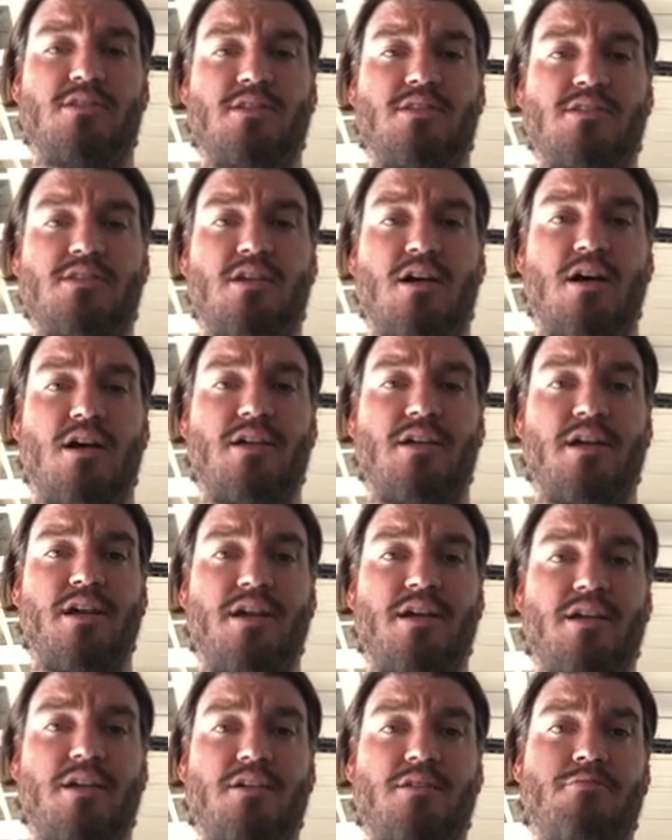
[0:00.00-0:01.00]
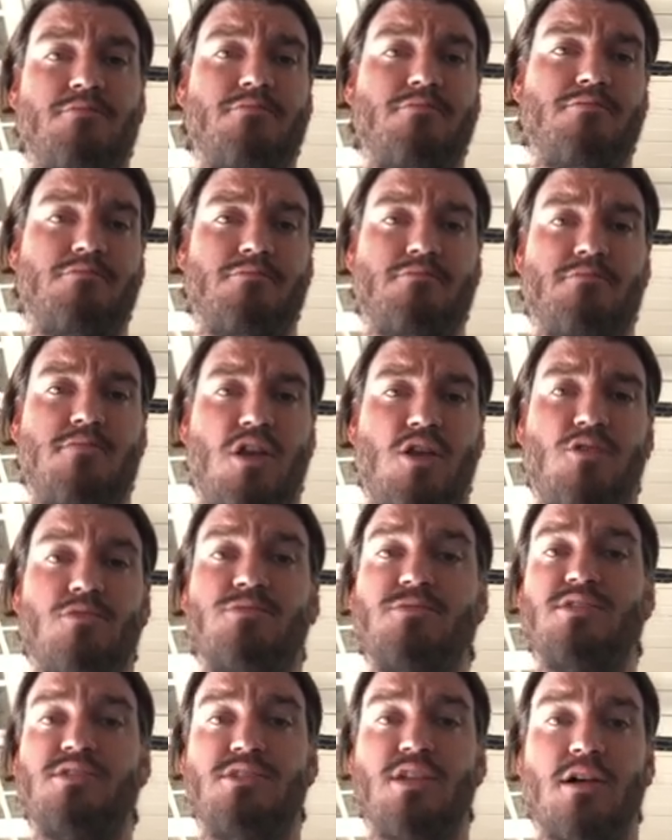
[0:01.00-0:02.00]
It's not a
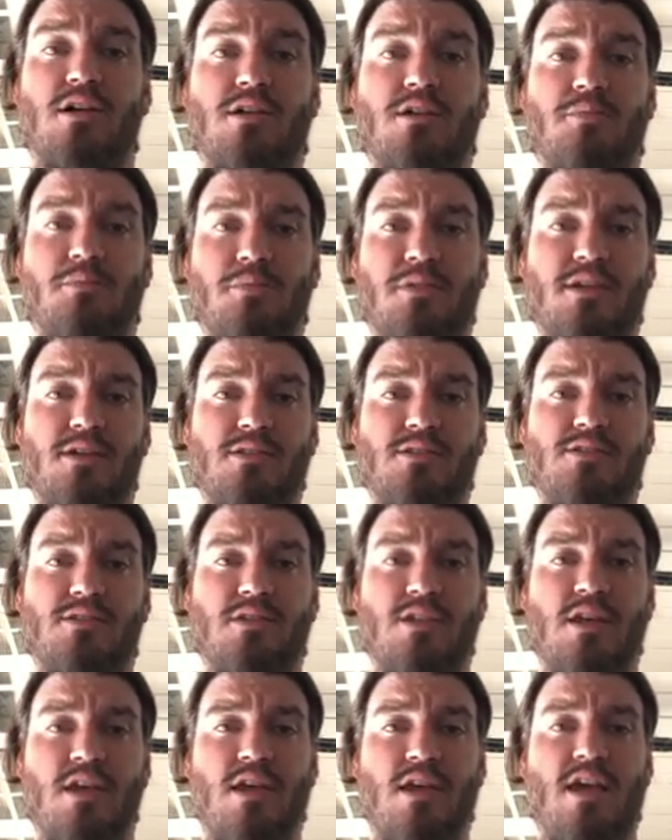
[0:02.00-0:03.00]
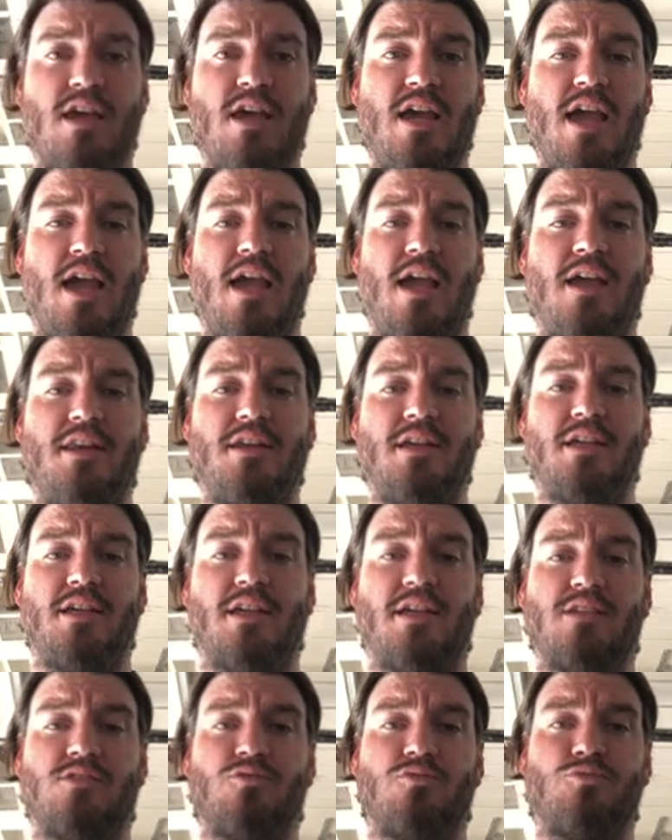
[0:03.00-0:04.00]
stuck piece, and it
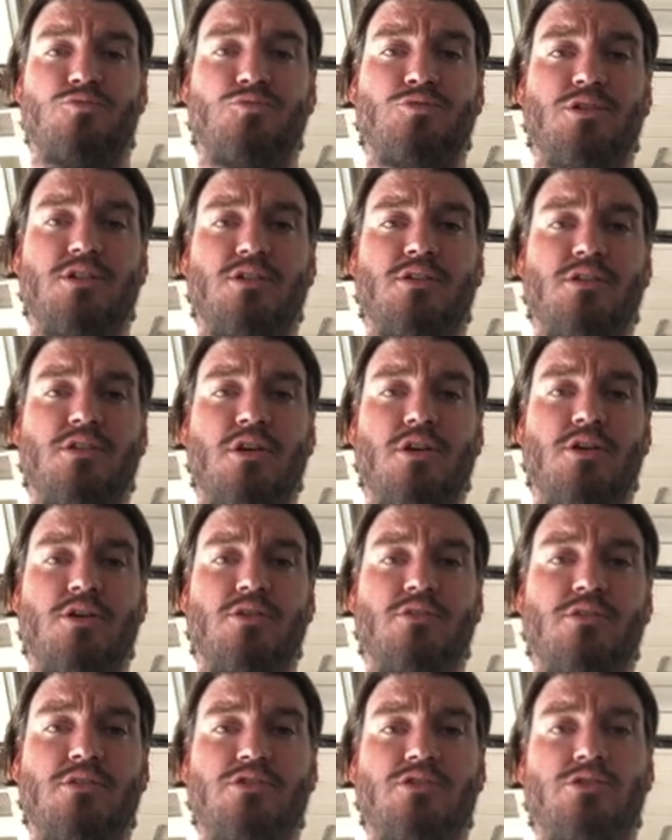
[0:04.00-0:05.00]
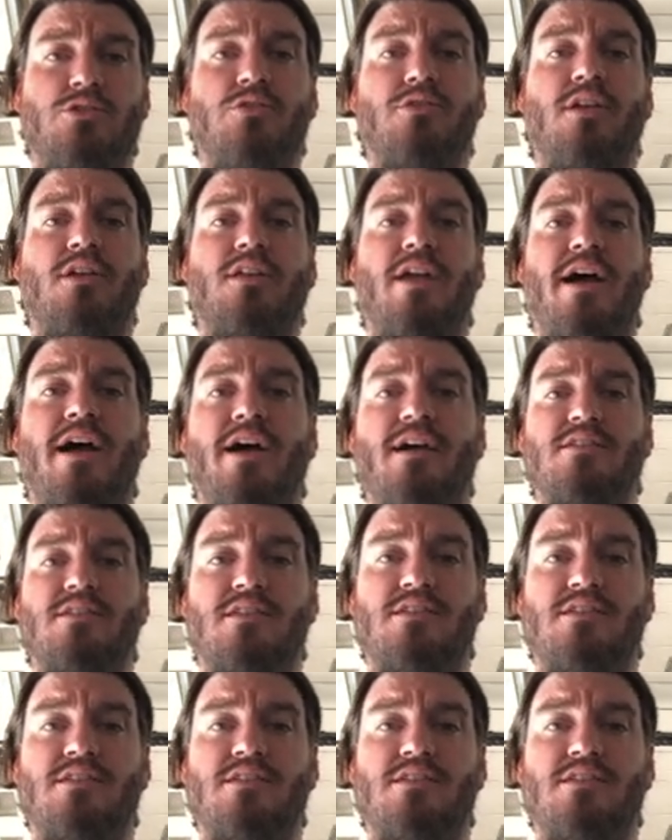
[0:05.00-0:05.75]
gets real low to the glass.